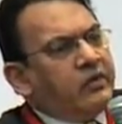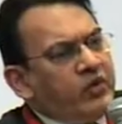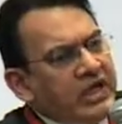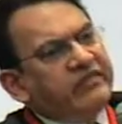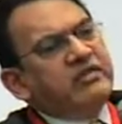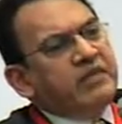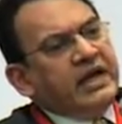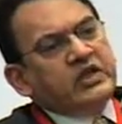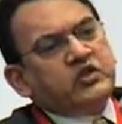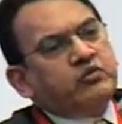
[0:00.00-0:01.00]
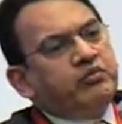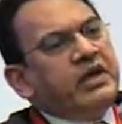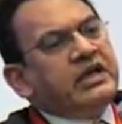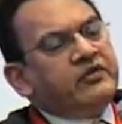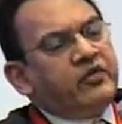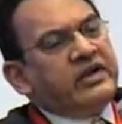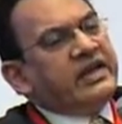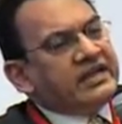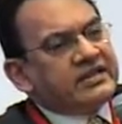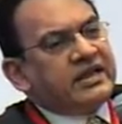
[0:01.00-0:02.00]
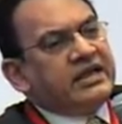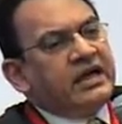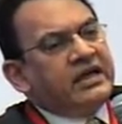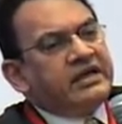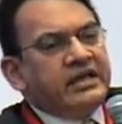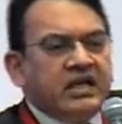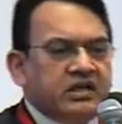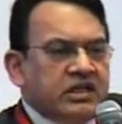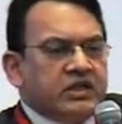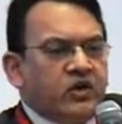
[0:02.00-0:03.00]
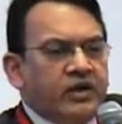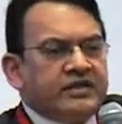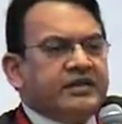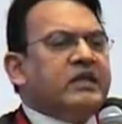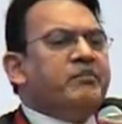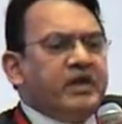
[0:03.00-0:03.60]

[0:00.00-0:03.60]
We haven't managed to make it for less than $188 in the